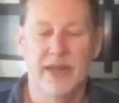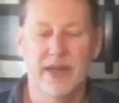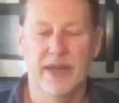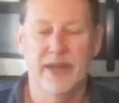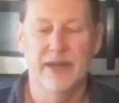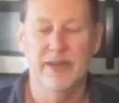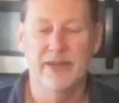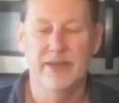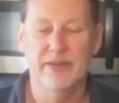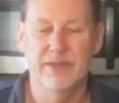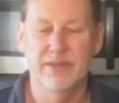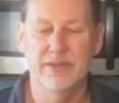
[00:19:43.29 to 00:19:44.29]
uh,
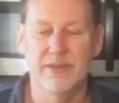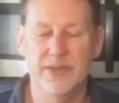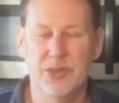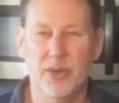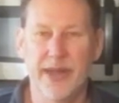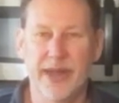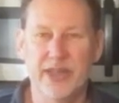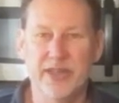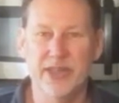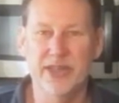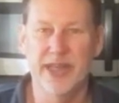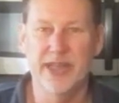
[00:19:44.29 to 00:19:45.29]
to showcase
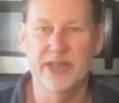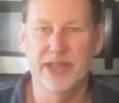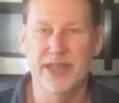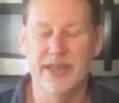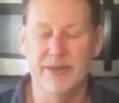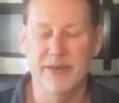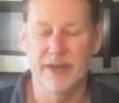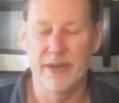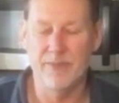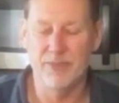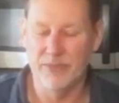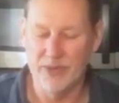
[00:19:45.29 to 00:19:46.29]
in this tasting and
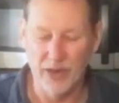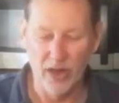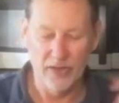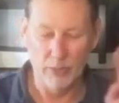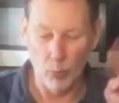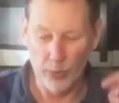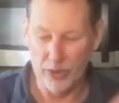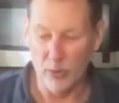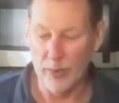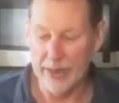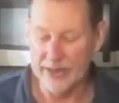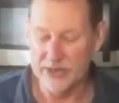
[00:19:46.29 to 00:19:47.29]
um, call them winter
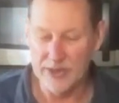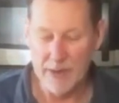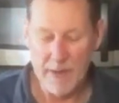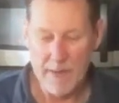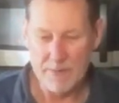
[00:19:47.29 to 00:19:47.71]
wines,